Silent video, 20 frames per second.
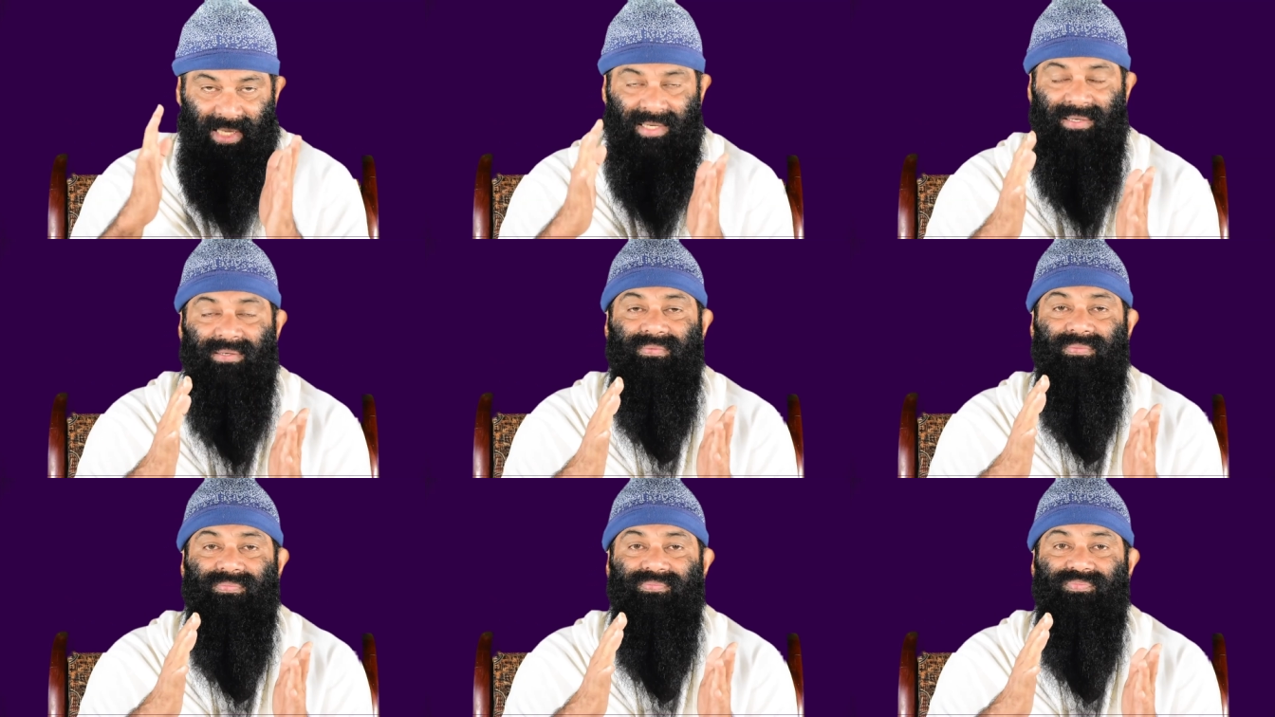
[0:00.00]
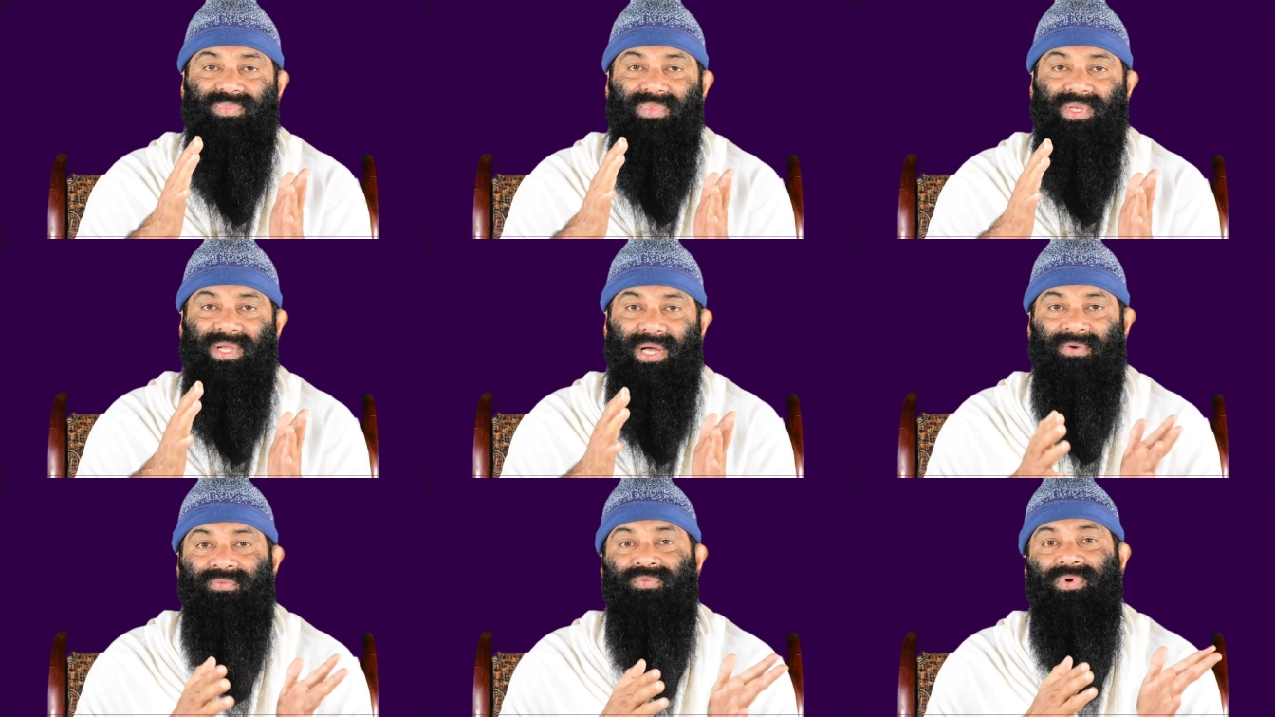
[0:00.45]
then
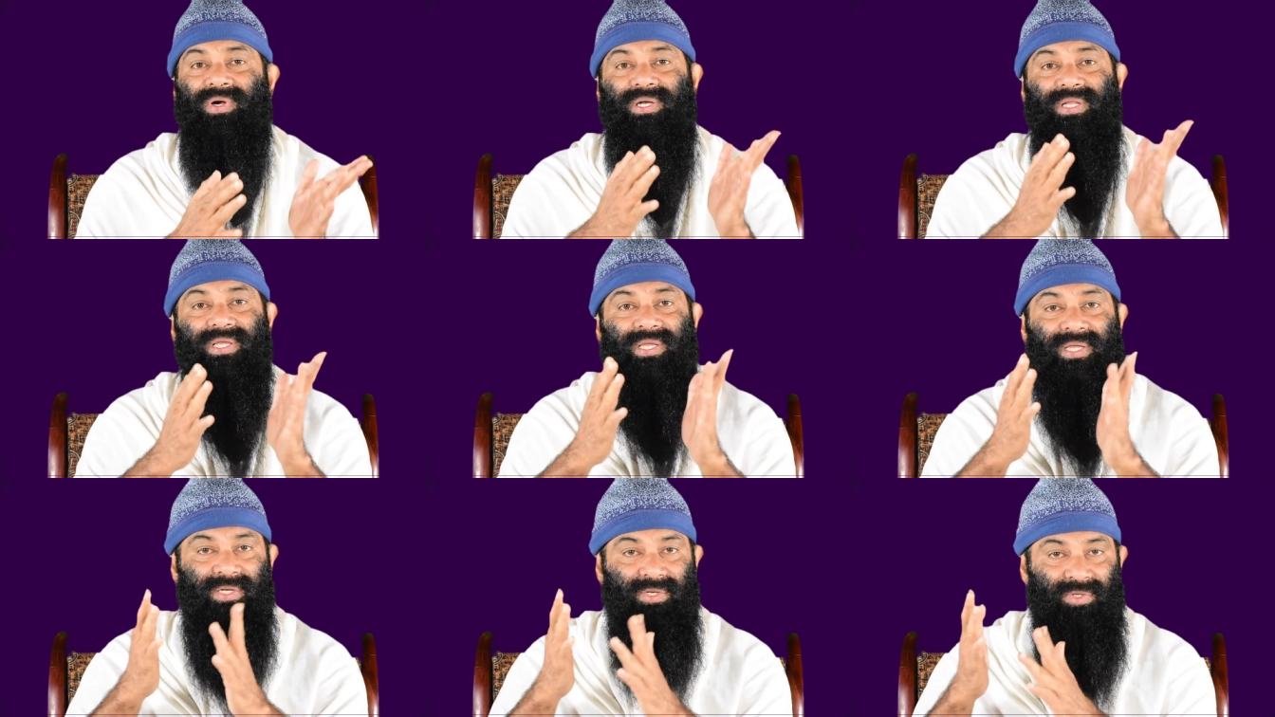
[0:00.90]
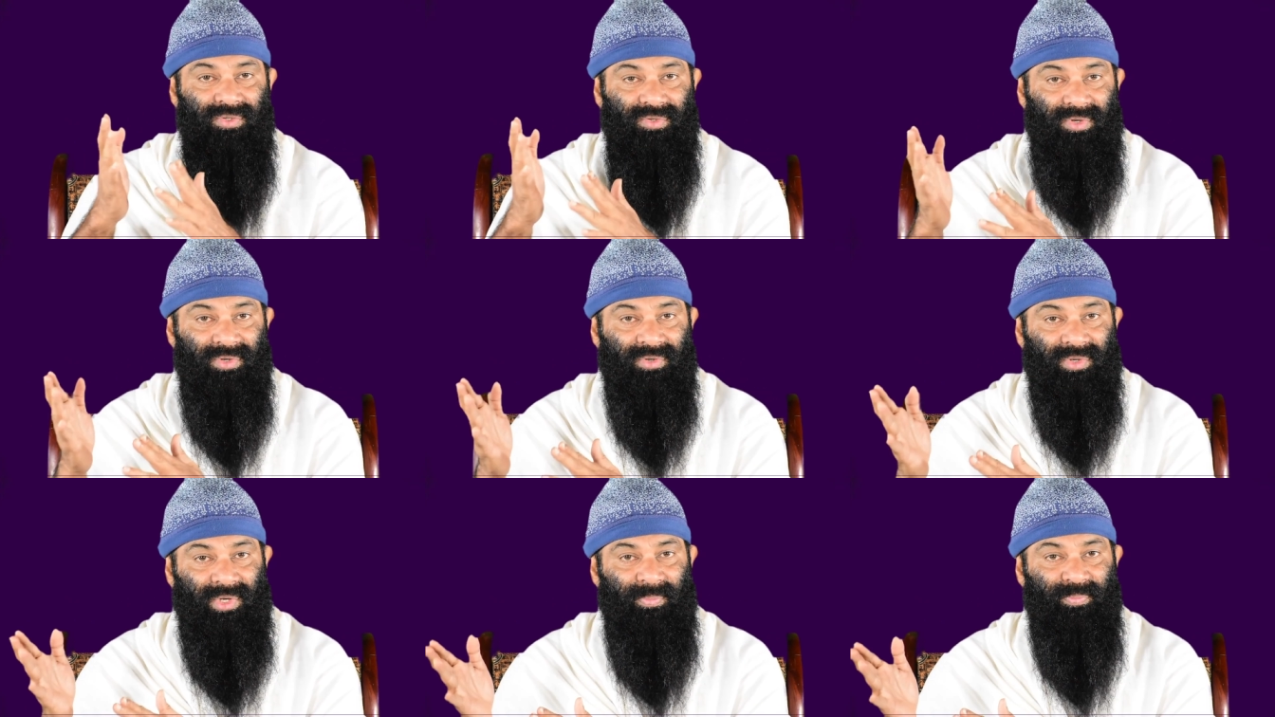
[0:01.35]
converting it
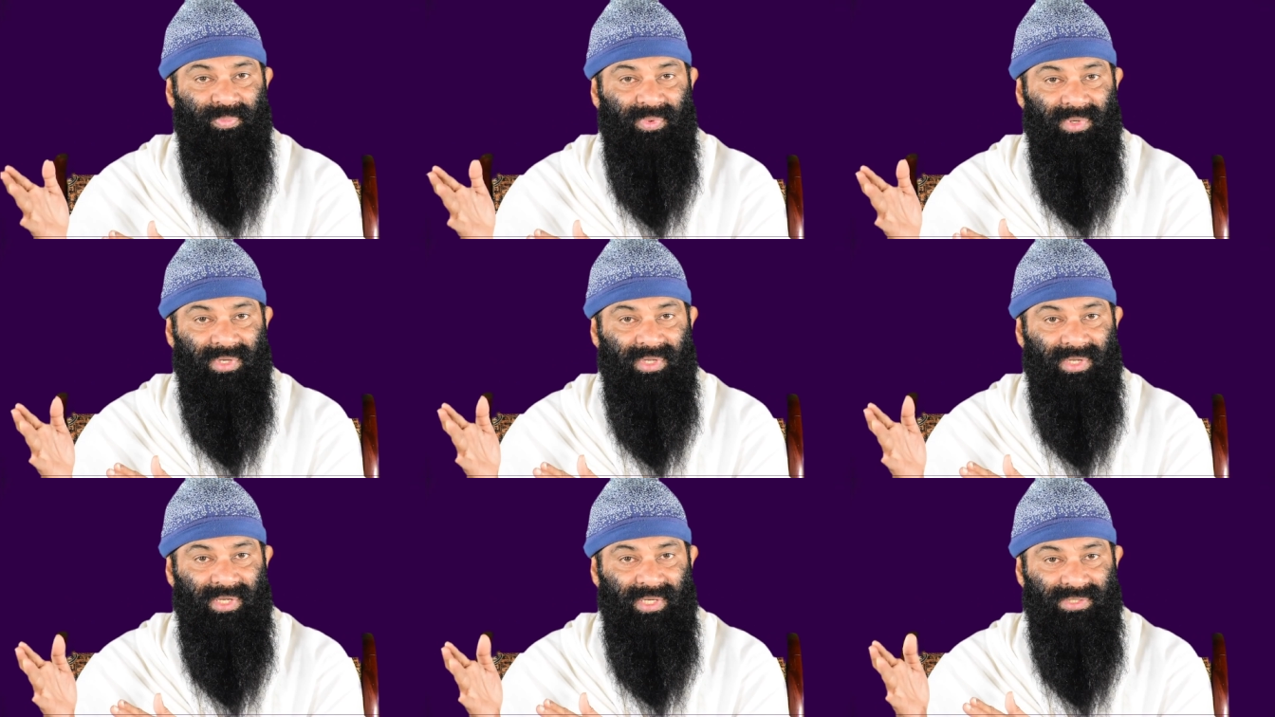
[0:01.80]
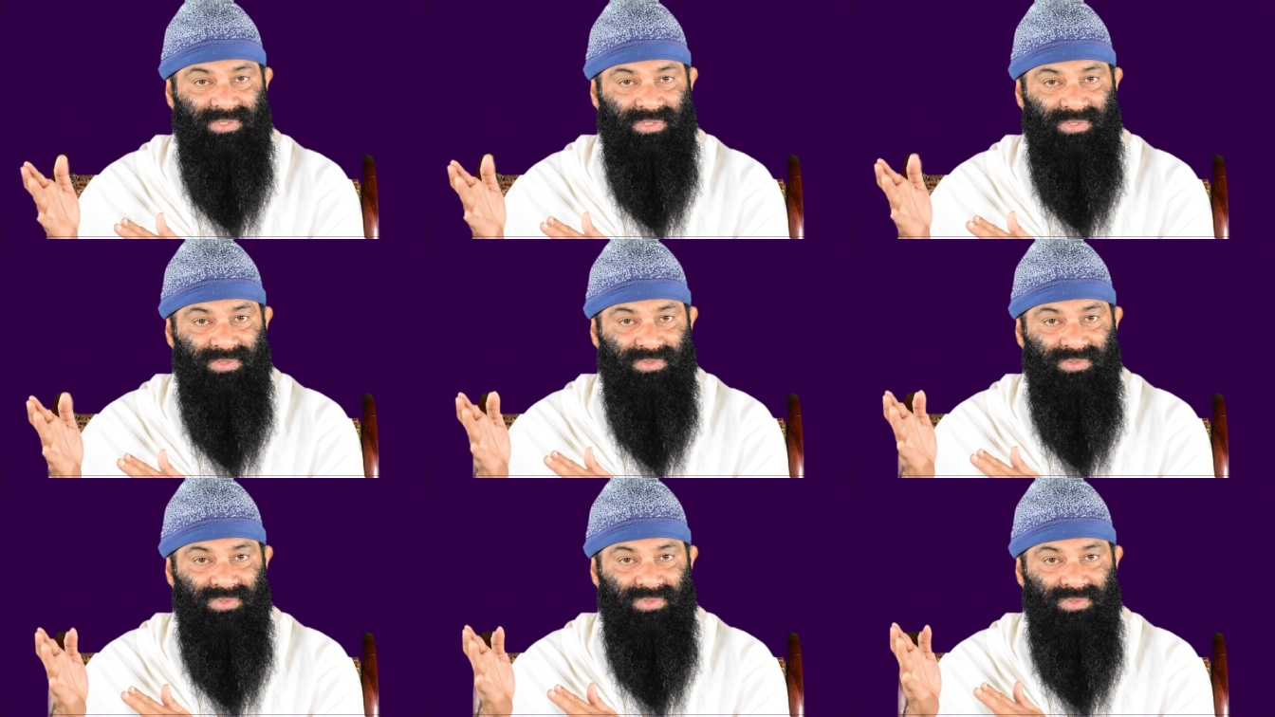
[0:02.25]
into drip
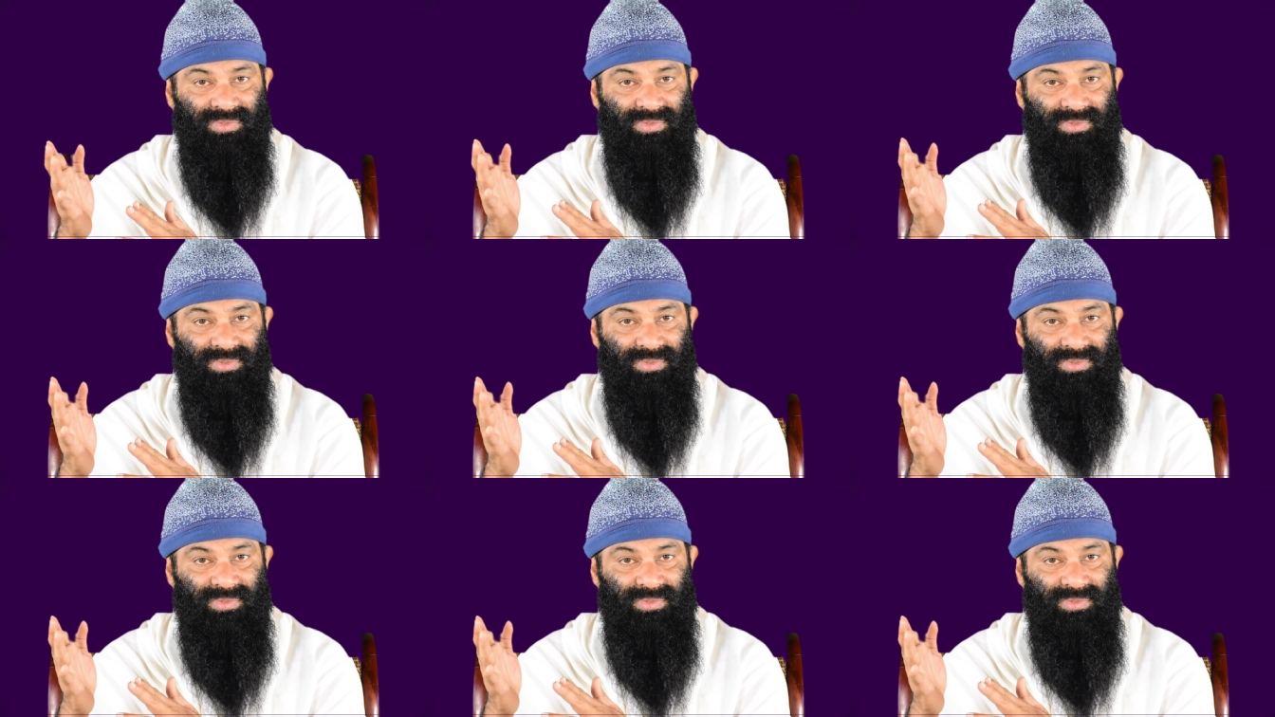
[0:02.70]
irrigation